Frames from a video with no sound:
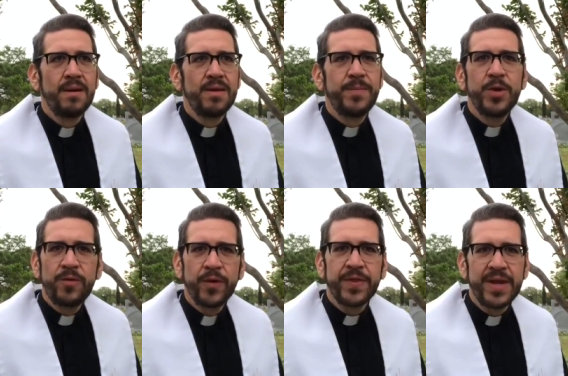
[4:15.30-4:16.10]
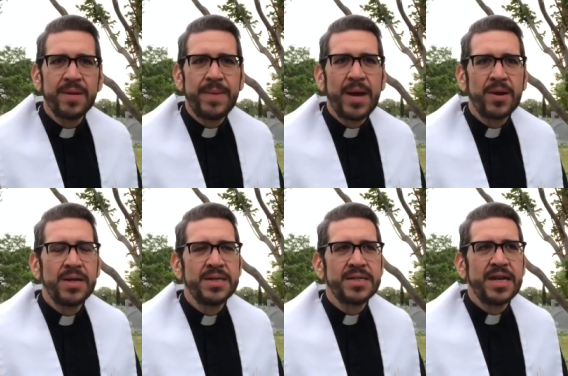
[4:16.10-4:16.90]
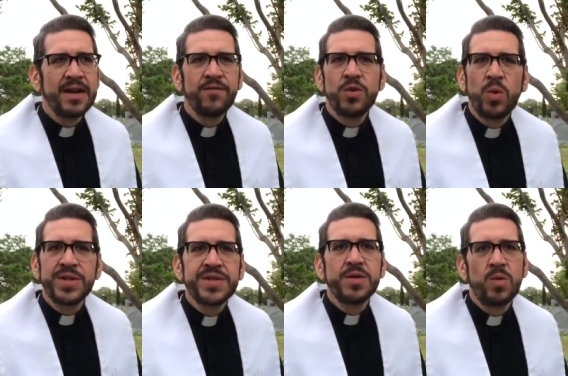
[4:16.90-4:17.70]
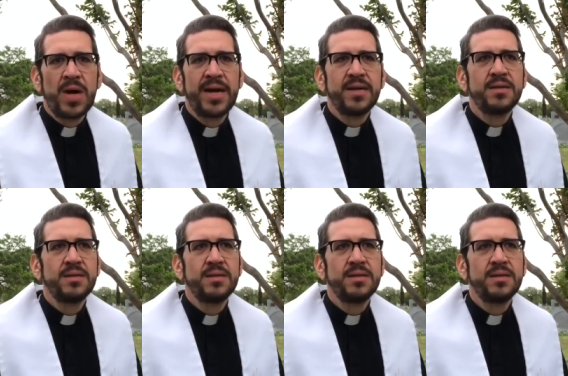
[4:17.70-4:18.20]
The beautiful thing about it is that every once in a while,